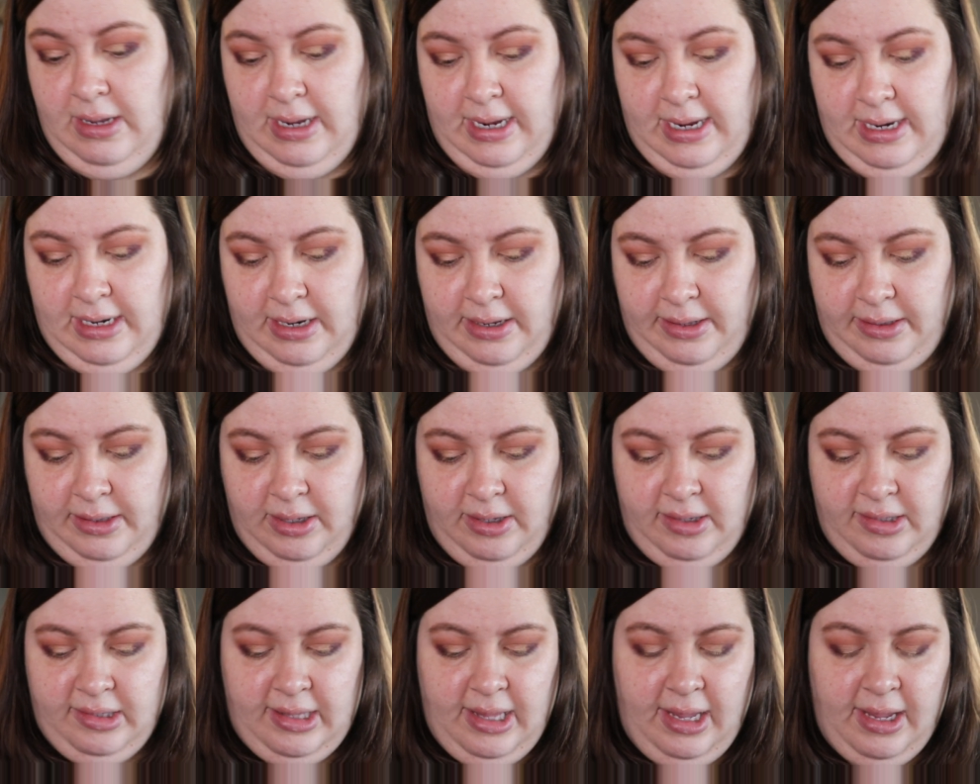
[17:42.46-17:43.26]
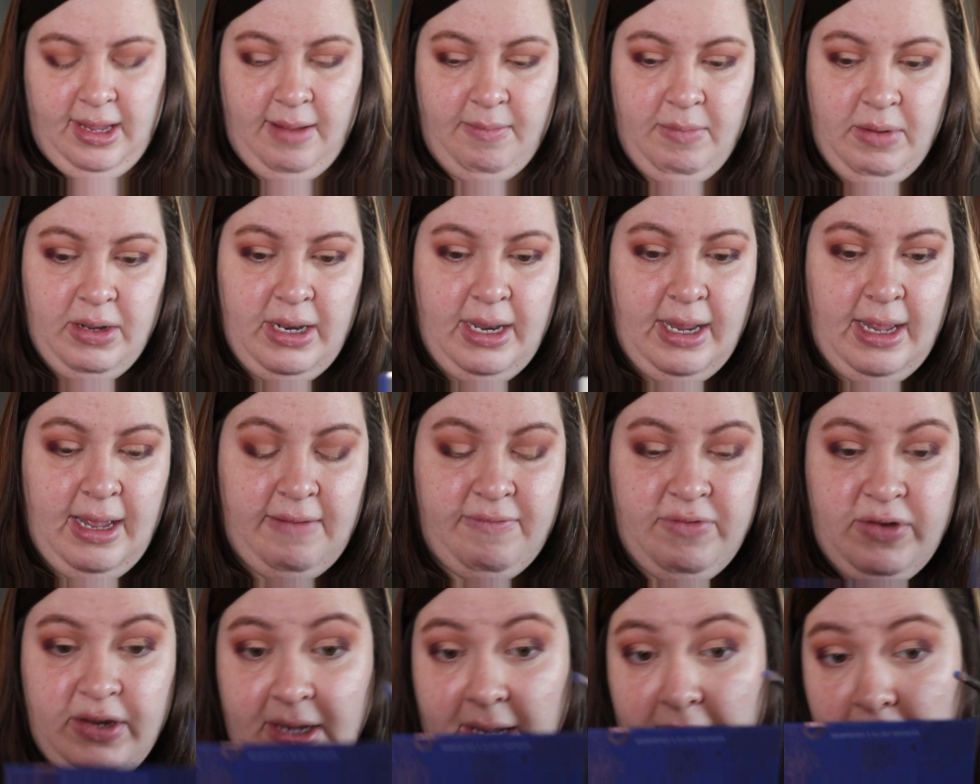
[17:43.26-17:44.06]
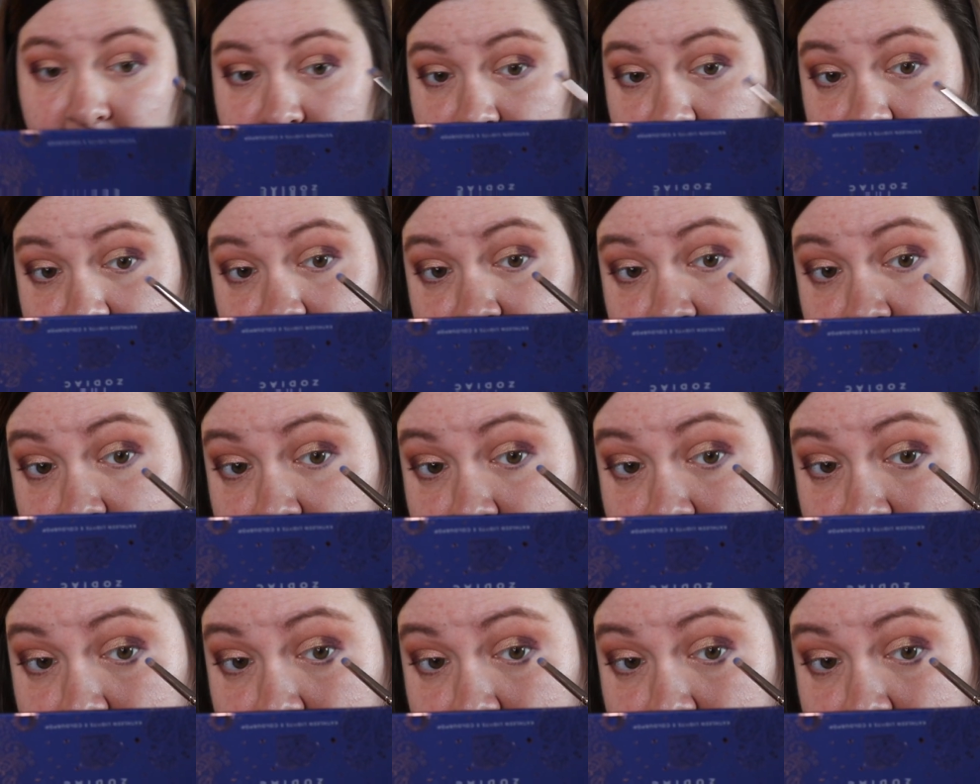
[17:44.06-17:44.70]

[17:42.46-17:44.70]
And it looks like I'm going to have to kind of